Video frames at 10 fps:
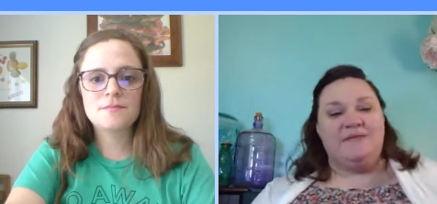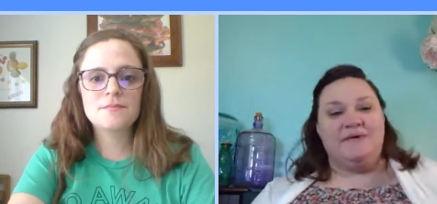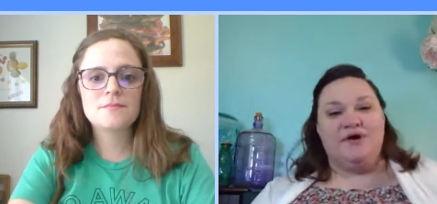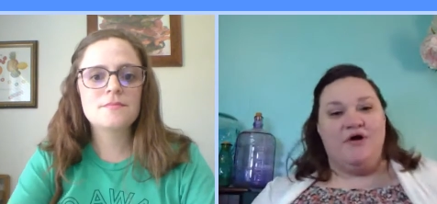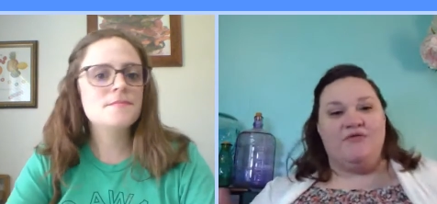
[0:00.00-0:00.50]
Speaker 1: at
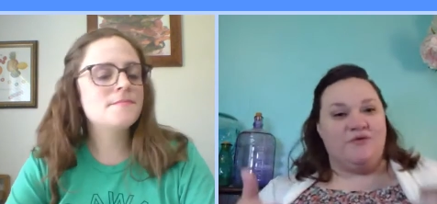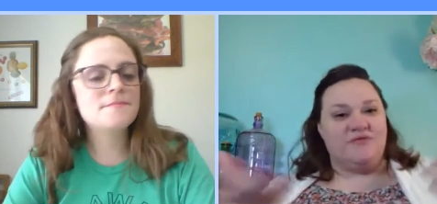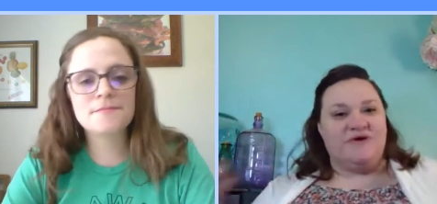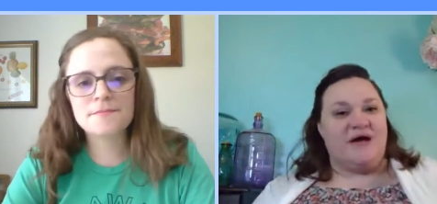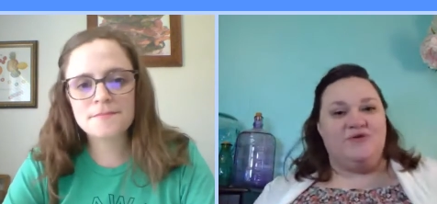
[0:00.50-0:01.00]
all. The, the
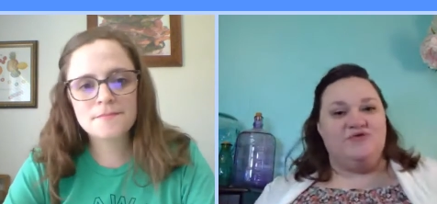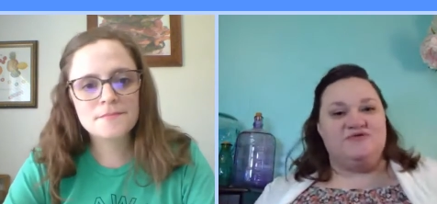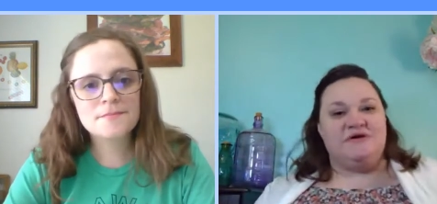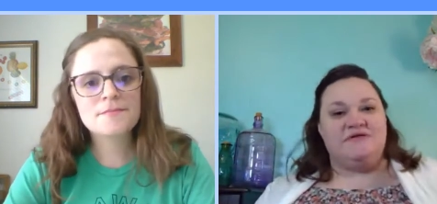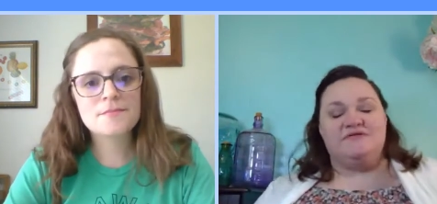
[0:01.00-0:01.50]
guy mm-hmm. who's
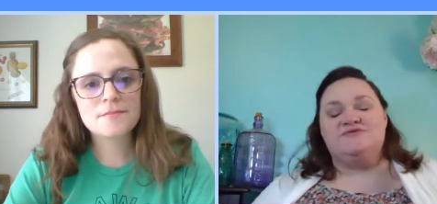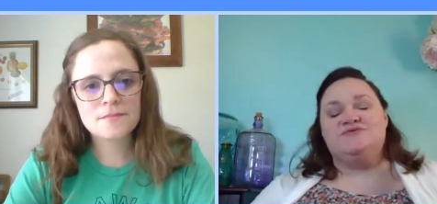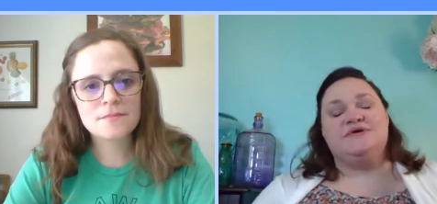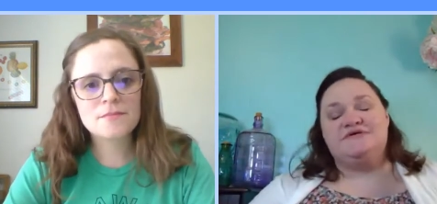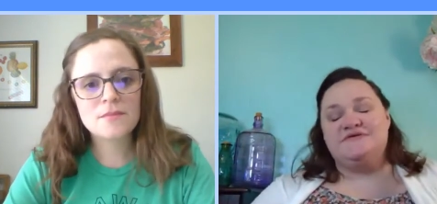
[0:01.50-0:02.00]
telling the story.
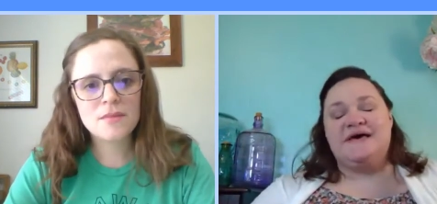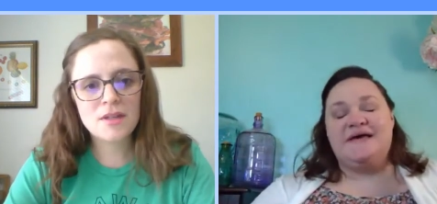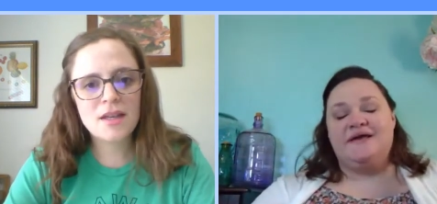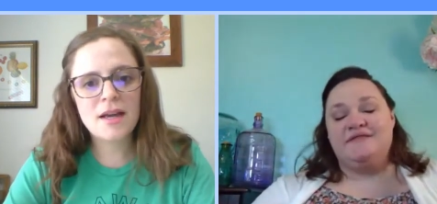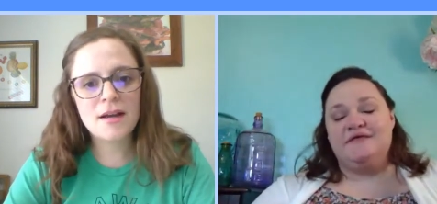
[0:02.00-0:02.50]
So that I
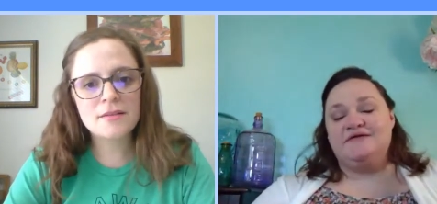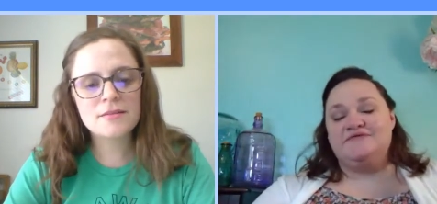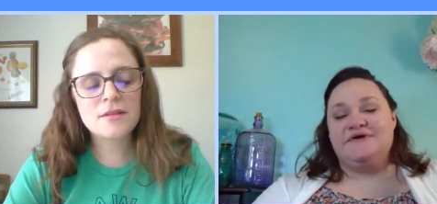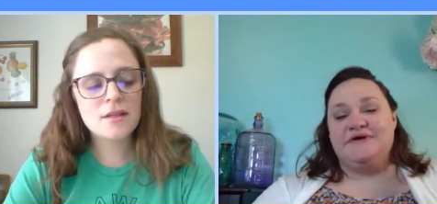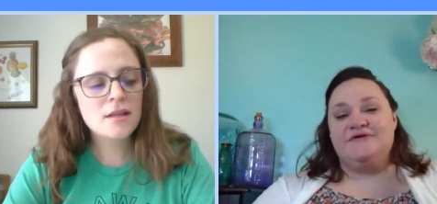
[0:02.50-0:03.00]
yeah. think is
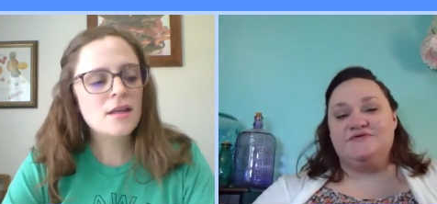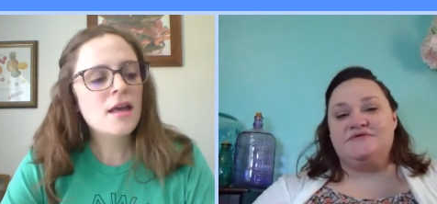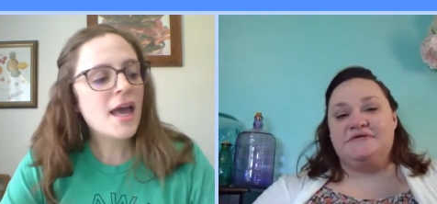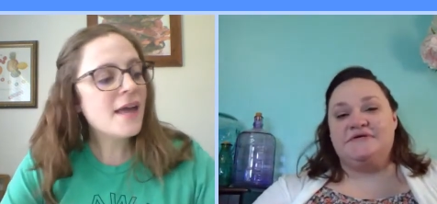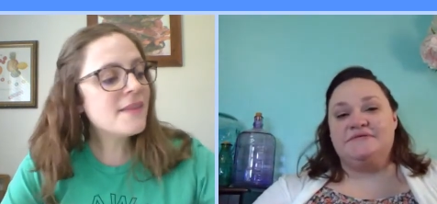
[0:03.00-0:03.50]
Speaker 2: very interesting.
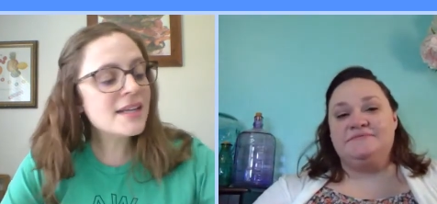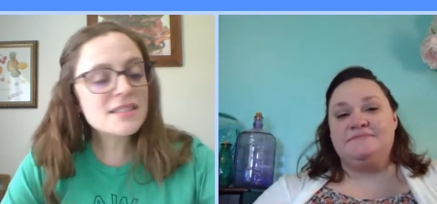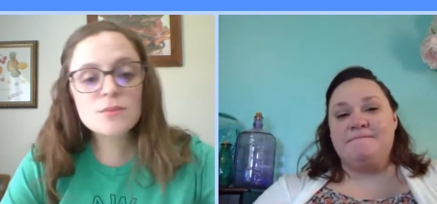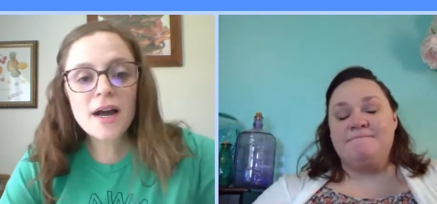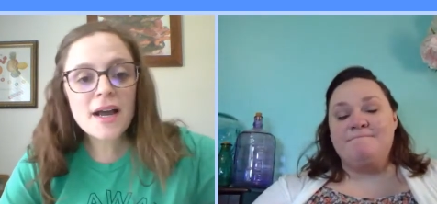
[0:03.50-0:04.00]
And that's
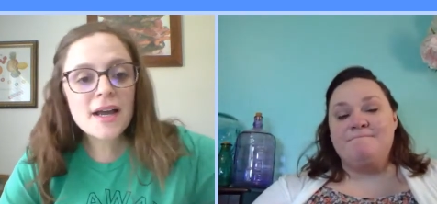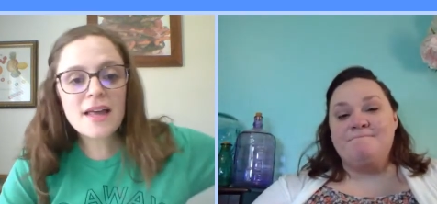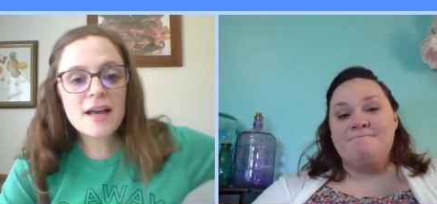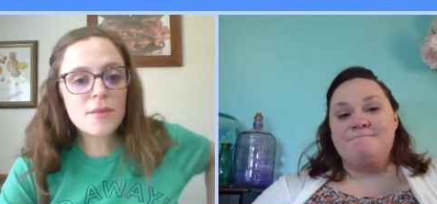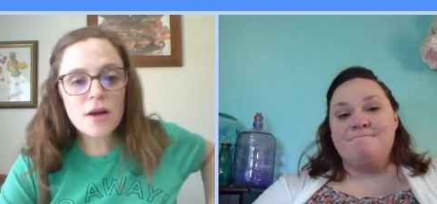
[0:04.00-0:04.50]
why
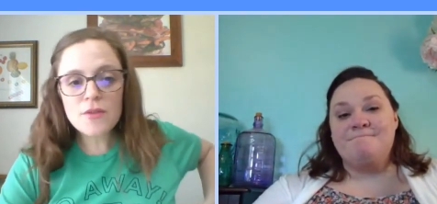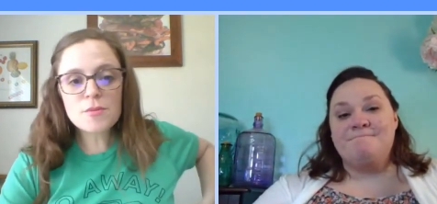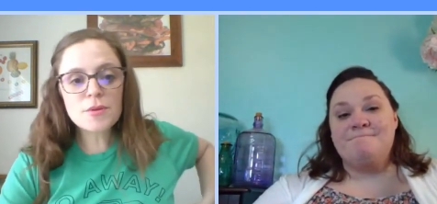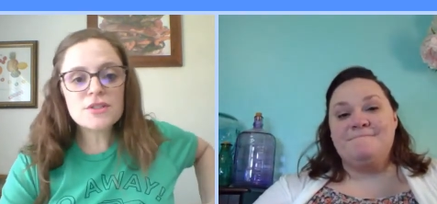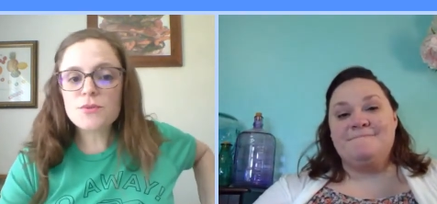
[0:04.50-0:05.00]
that other
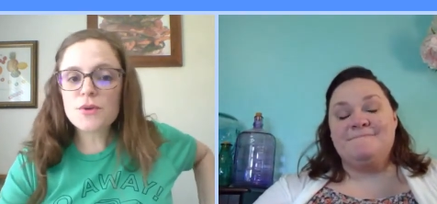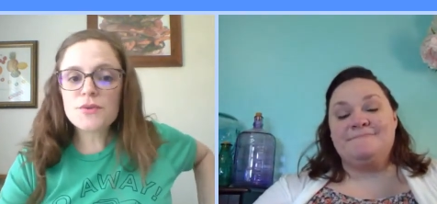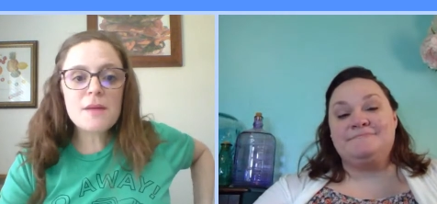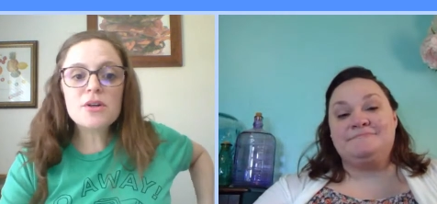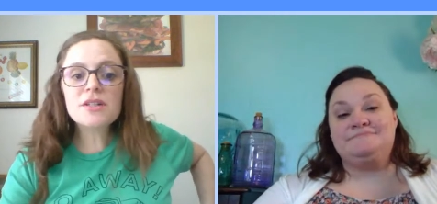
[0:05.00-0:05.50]
person wrote that
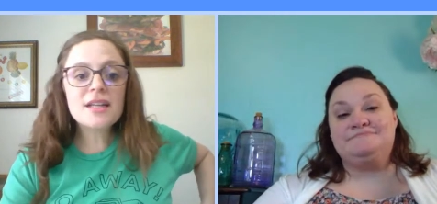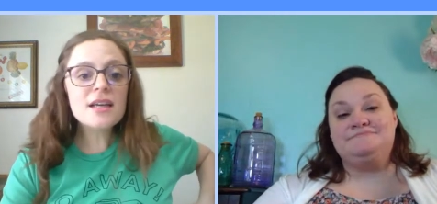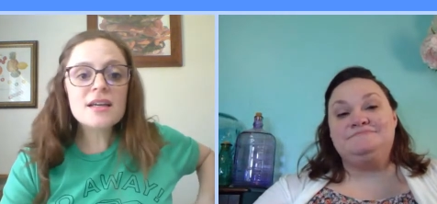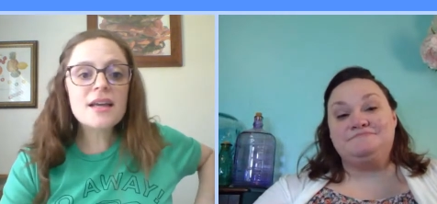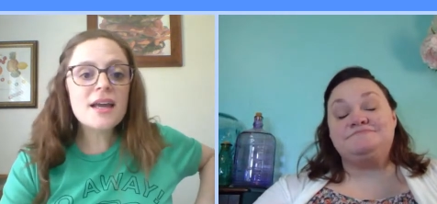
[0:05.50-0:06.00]
book,
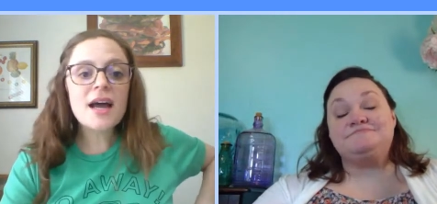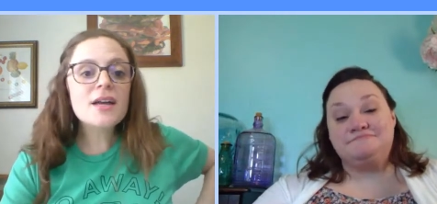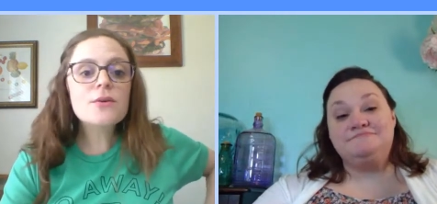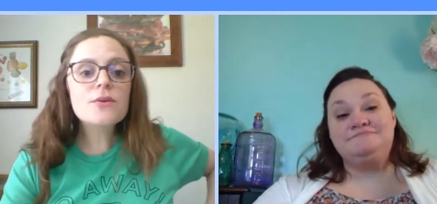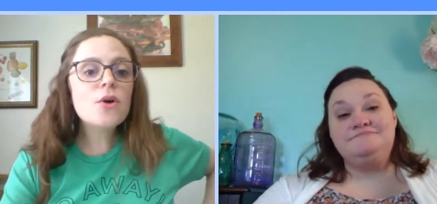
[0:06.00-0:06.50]
Nick. And I
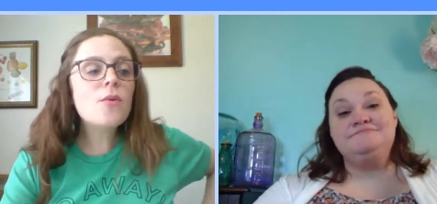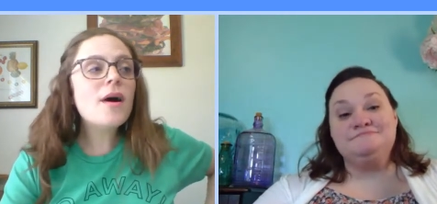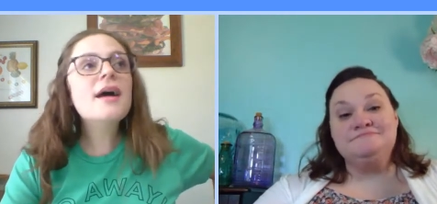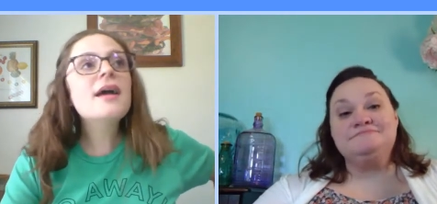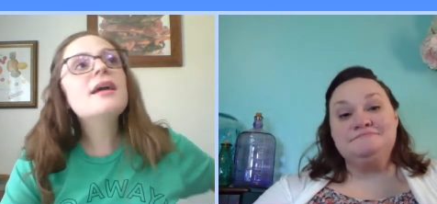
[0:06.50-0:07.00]
don't know
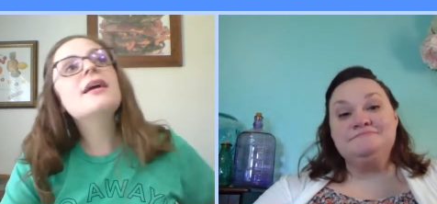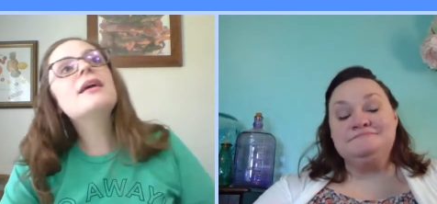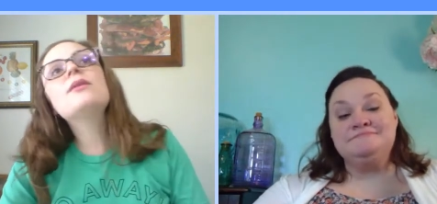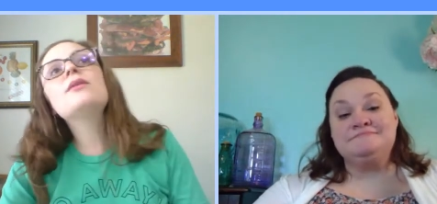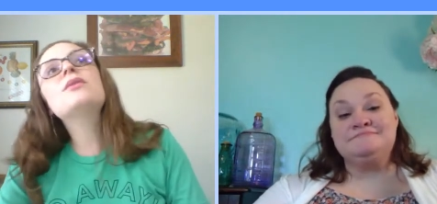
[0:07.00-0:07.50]
why
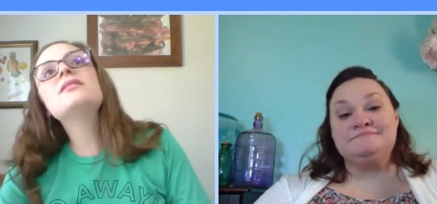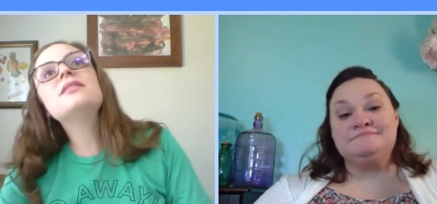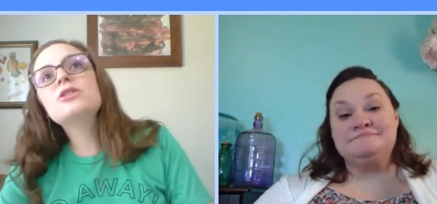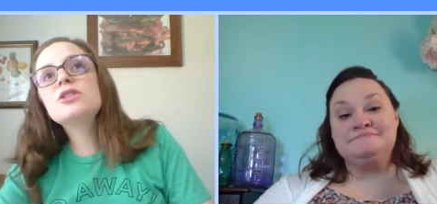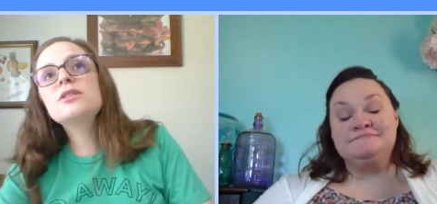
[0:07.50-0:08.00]
it wasn't
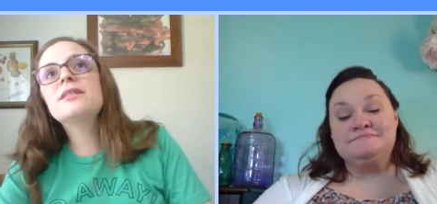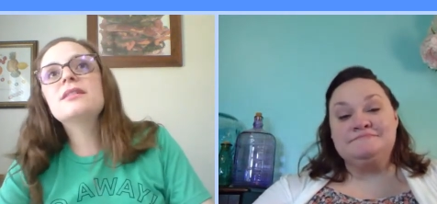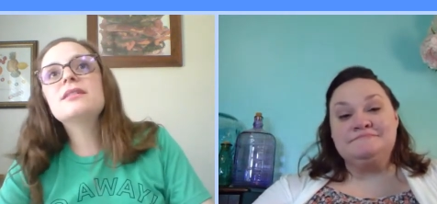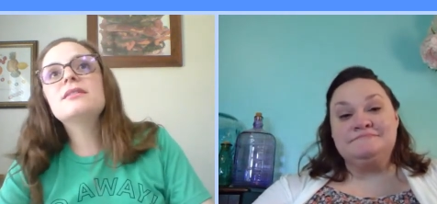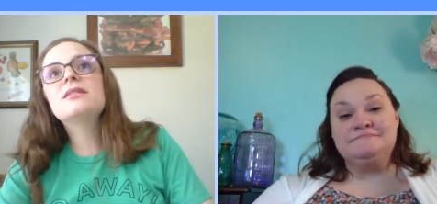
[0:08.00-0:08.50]

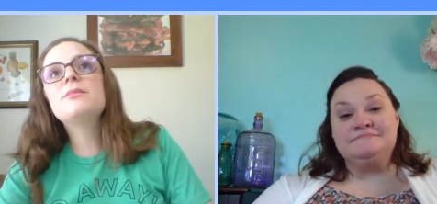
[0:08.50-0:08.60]
interesting to